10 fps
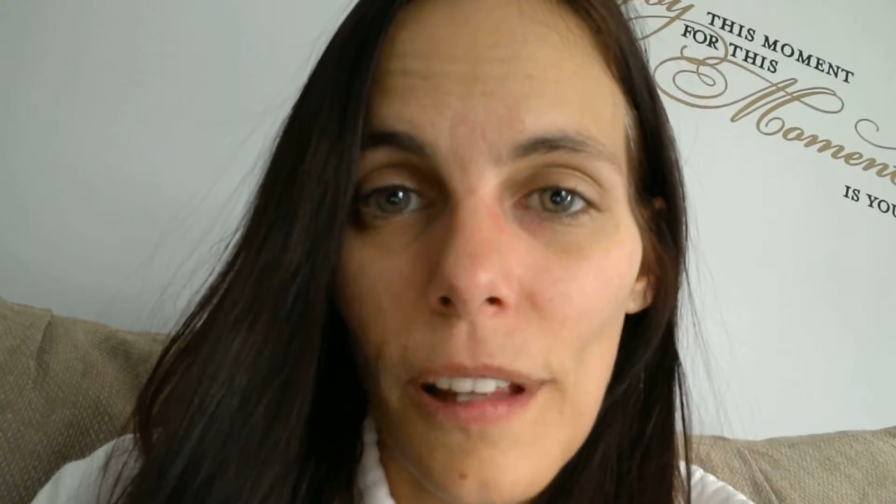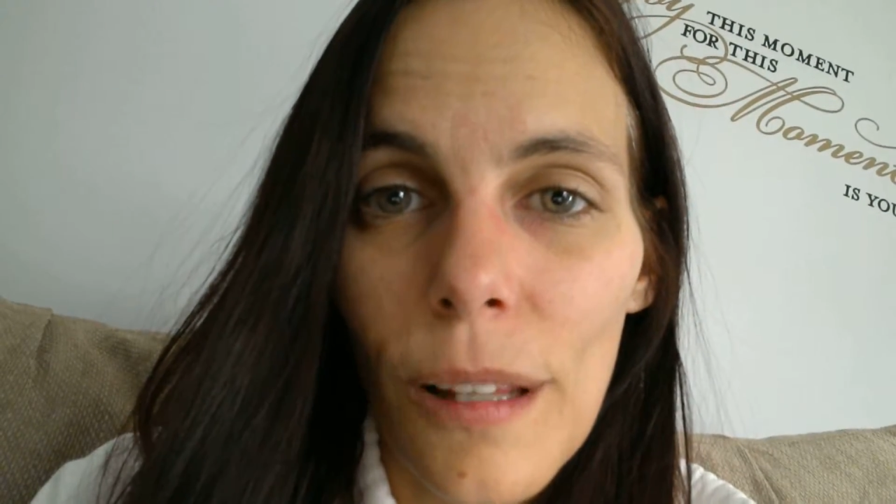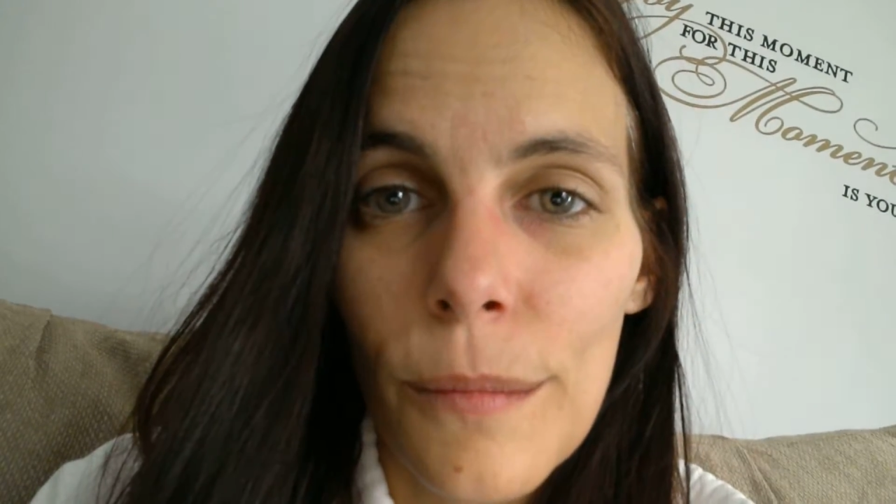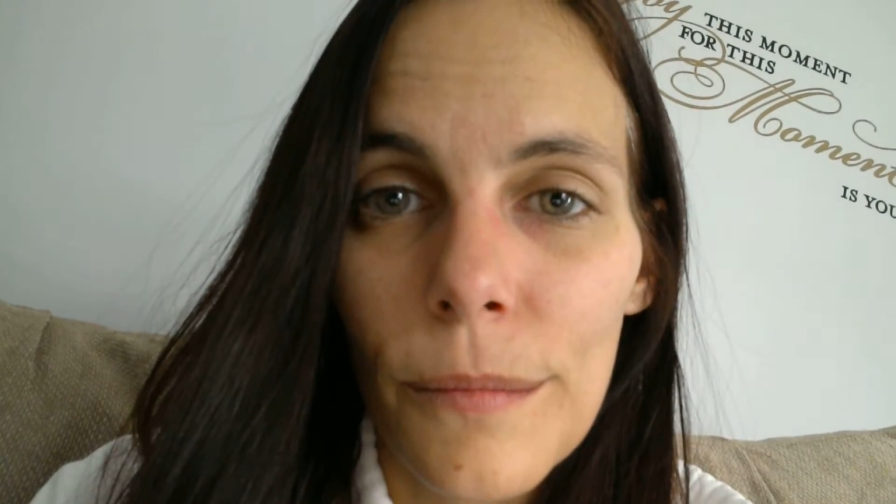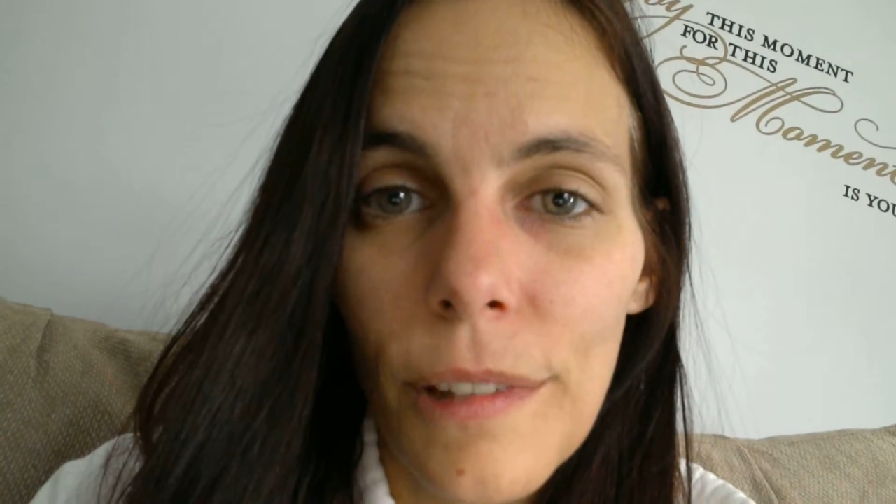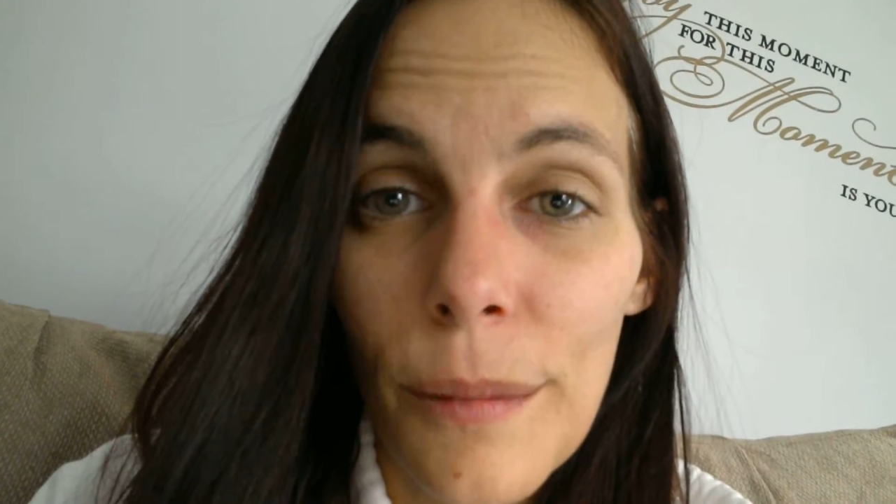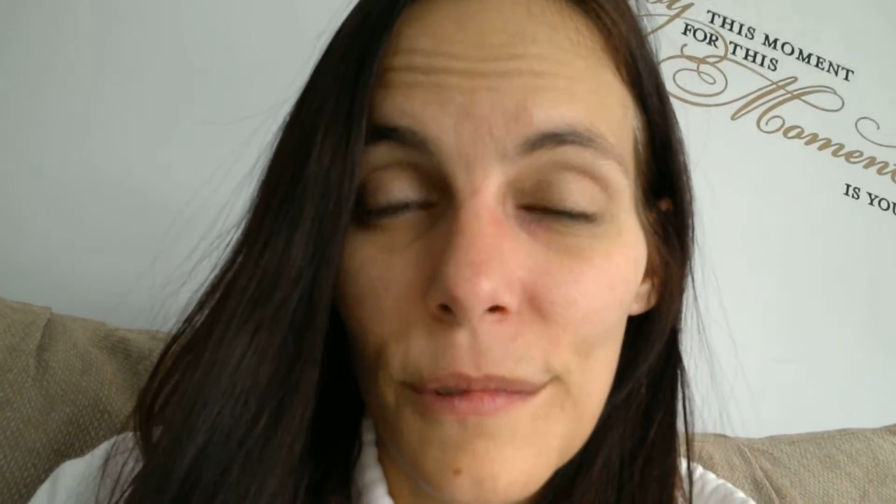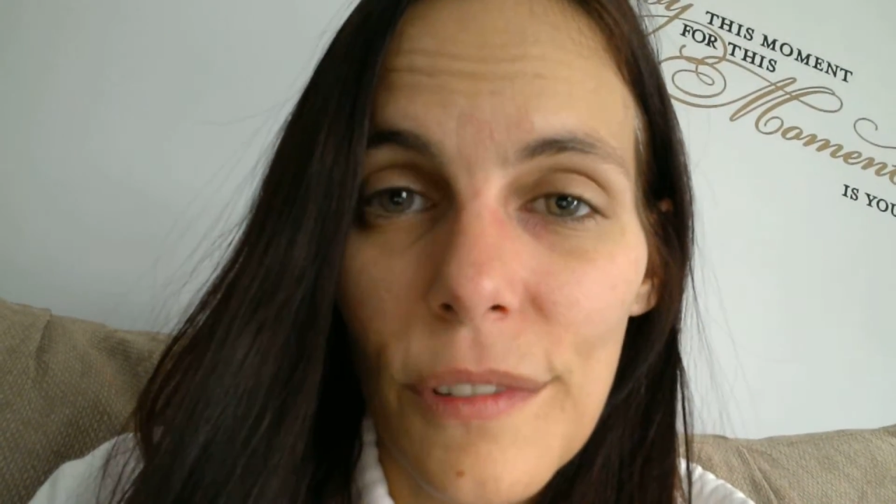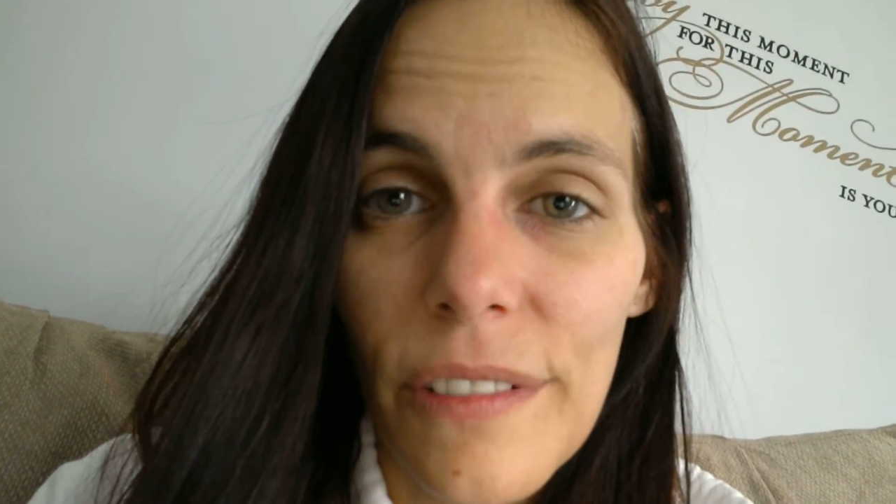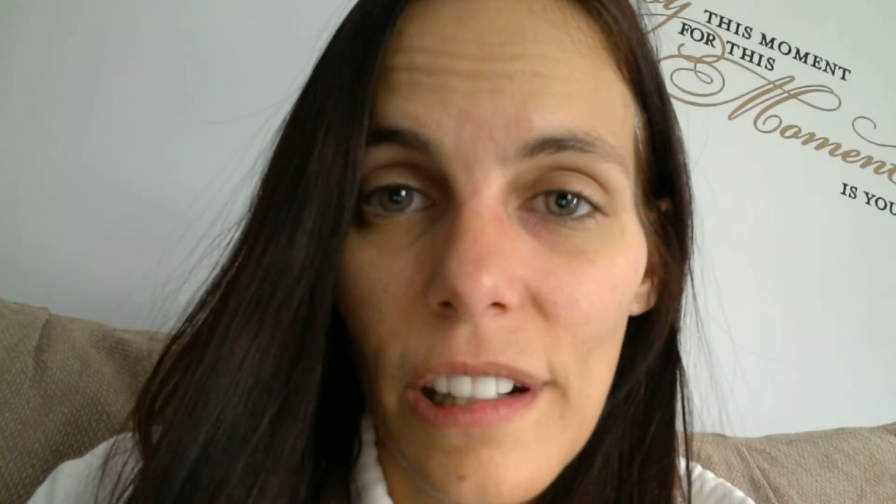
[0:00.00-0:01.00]
gums
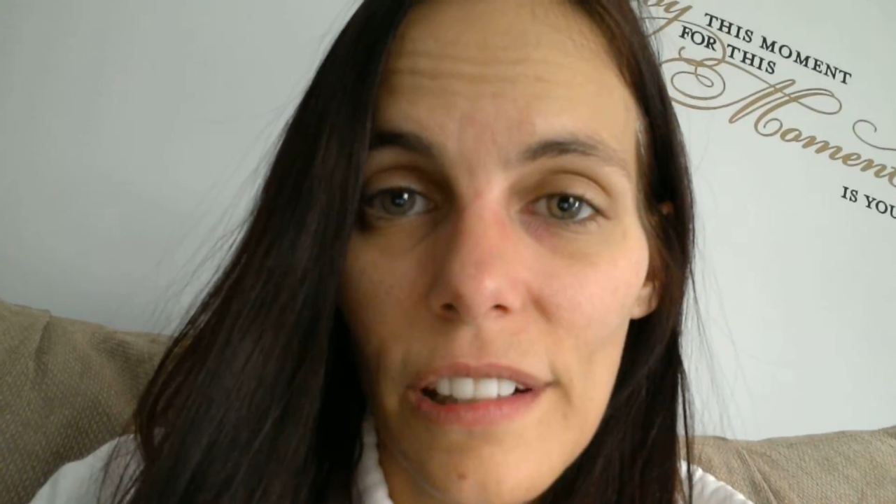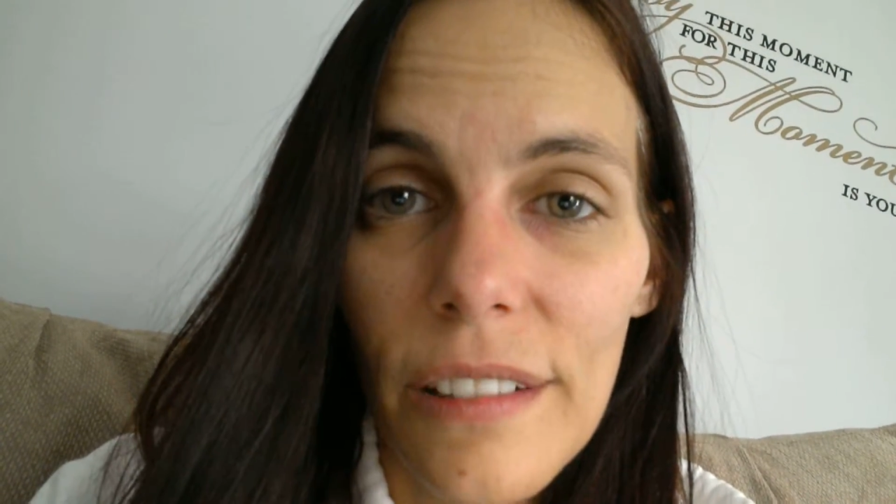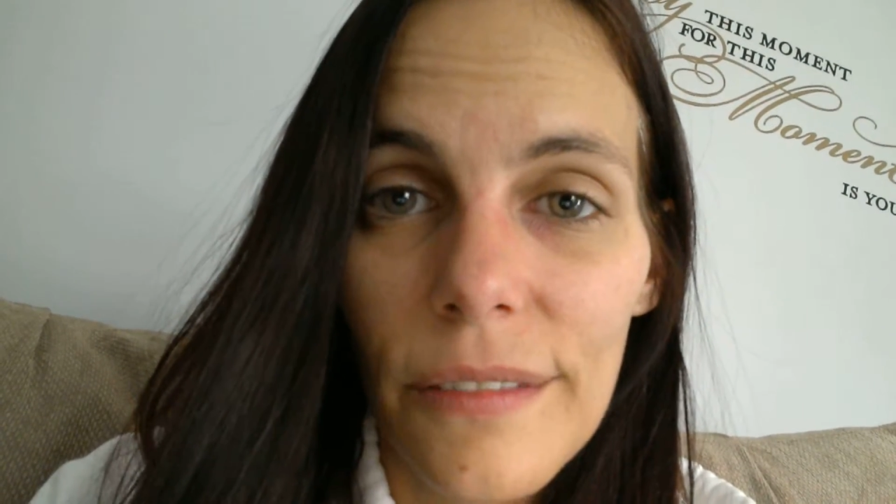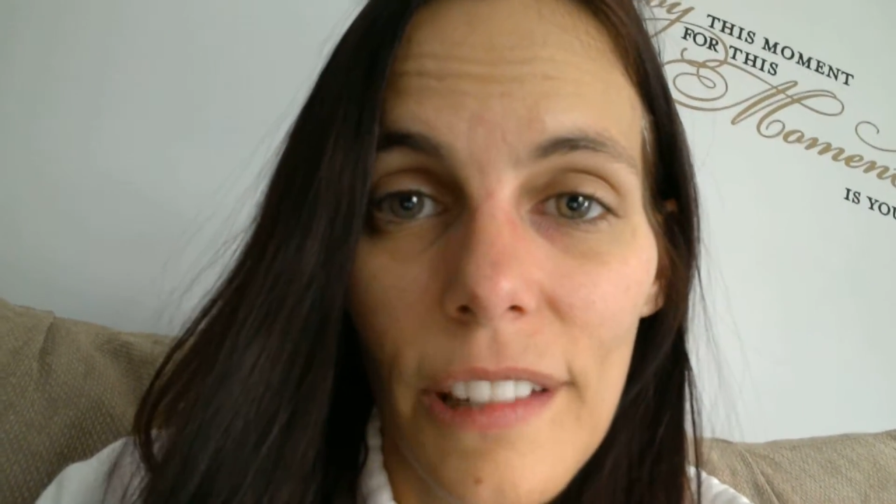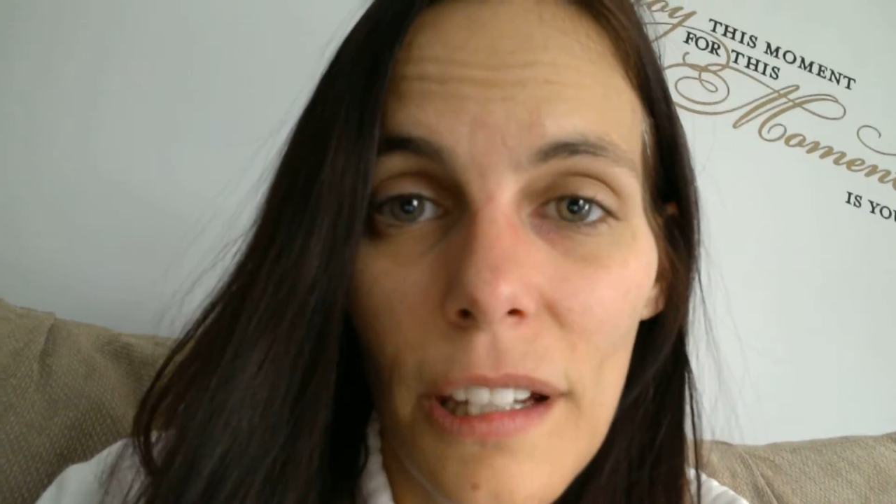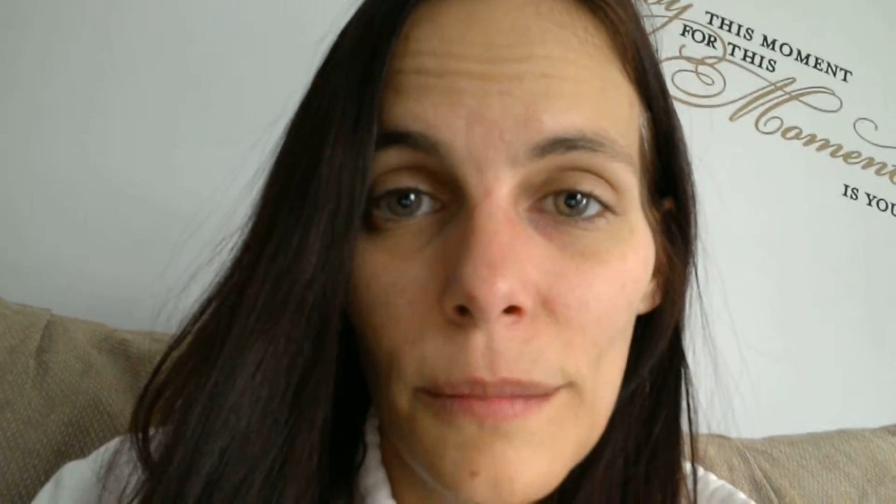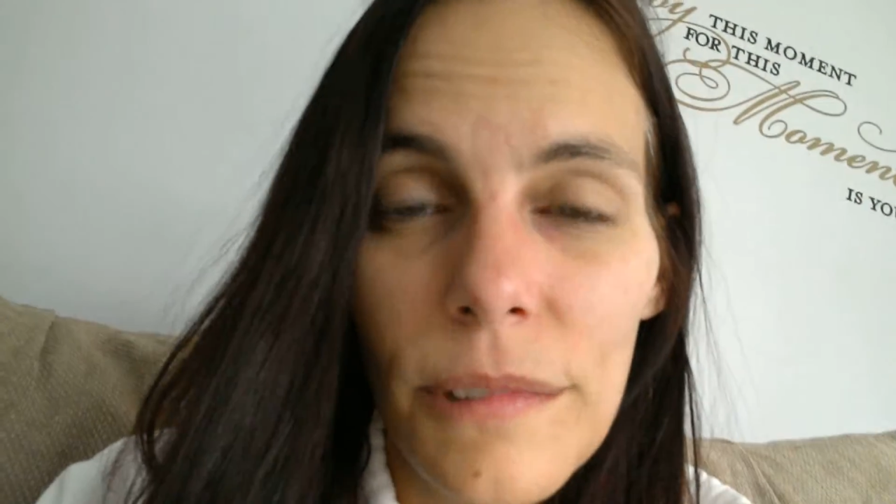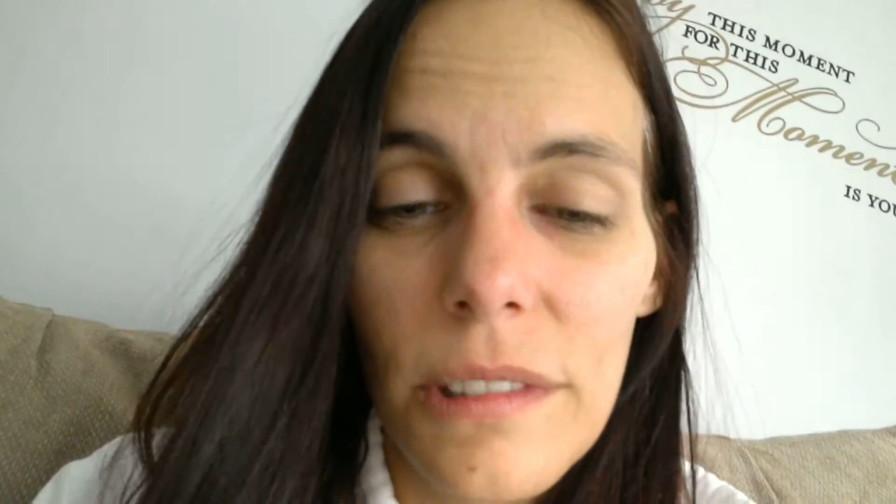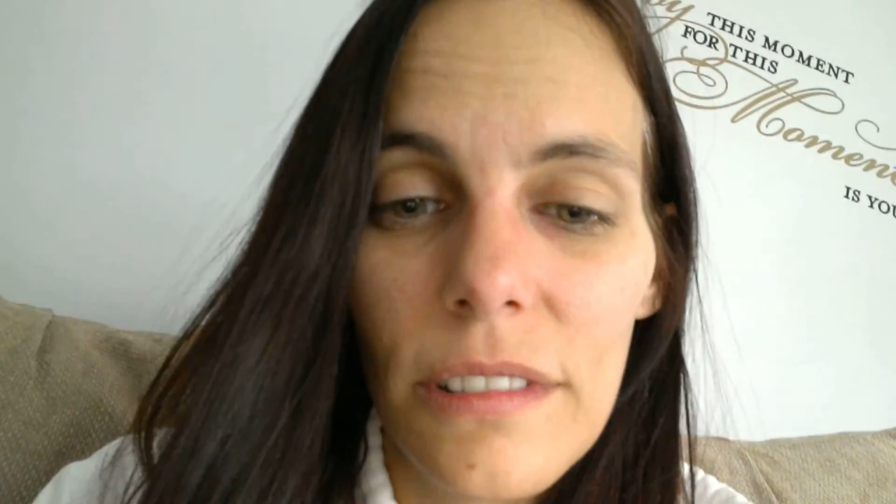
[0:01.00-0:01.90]
were very inflamed.